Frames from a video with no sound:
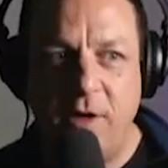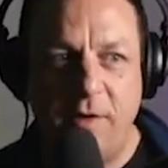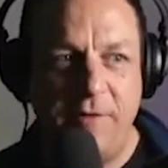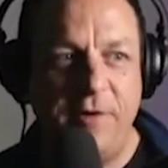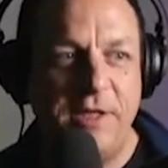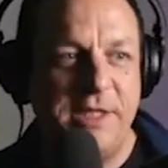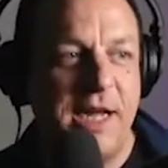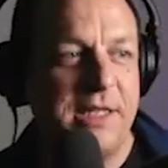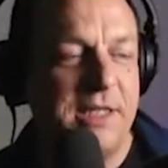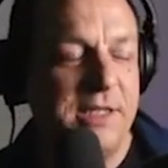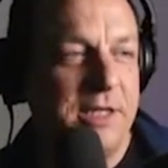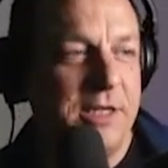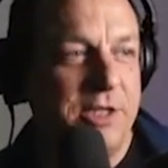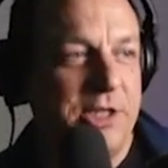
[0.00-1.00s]
sax
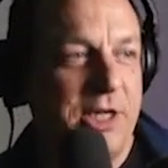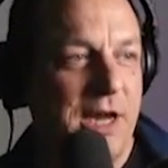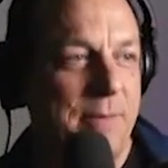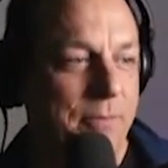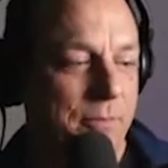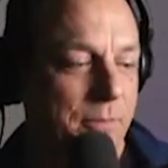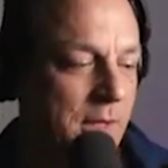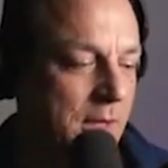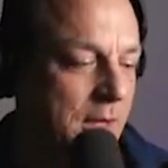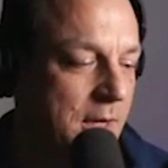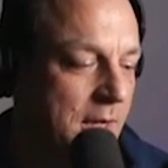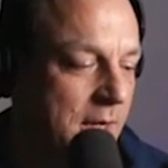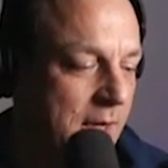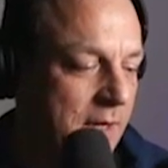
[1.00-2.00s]
is in good shape.
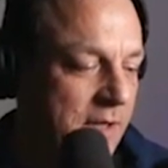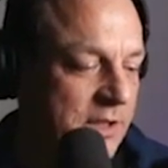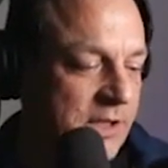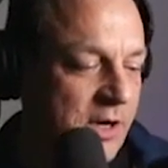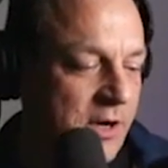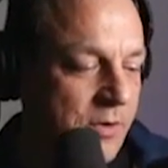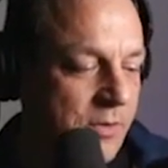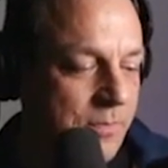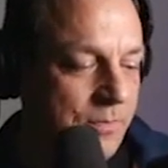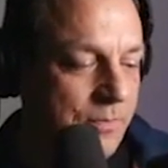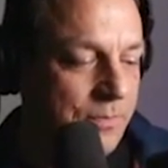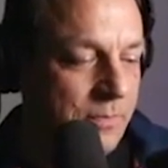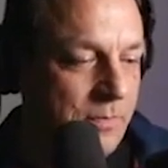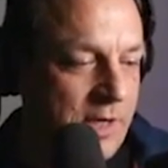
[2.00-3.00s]
So,
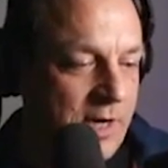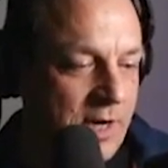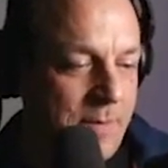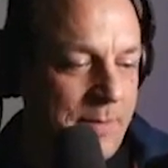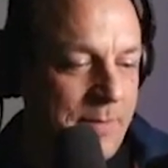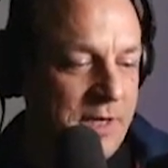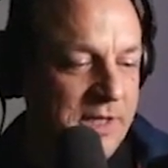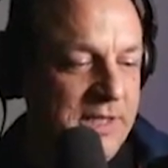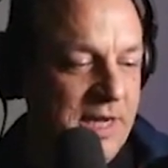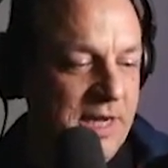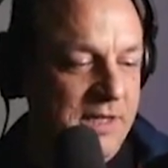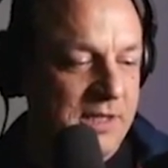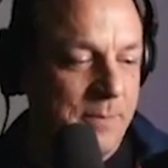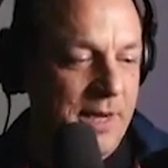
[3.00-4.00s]
you know, maybe your
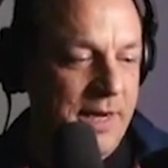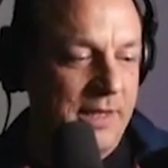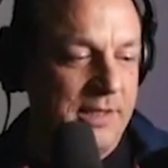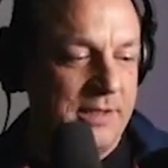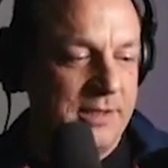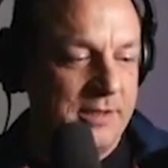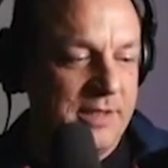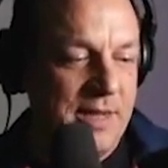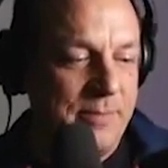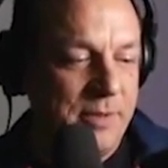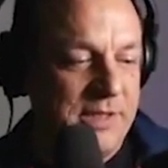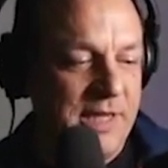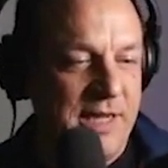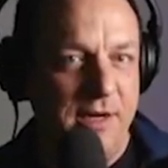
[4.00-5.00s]
sax makes
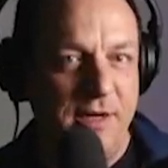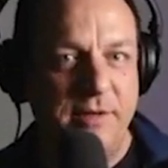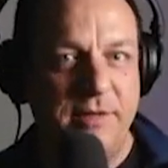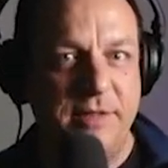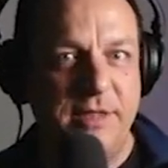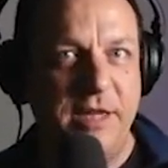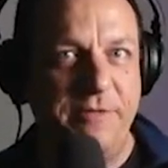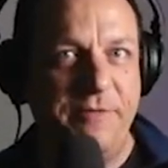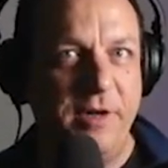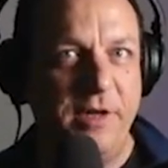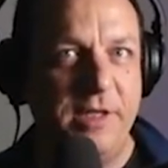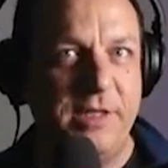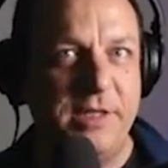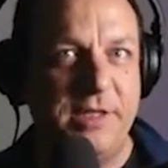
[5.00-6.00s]
10%
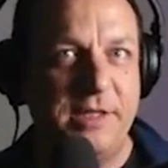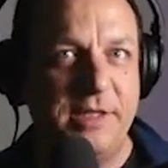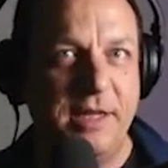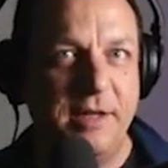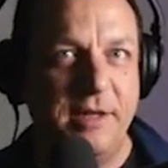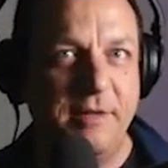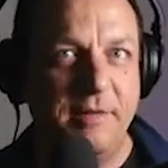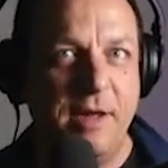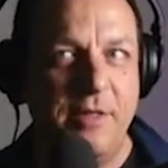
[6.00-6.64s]
difference, and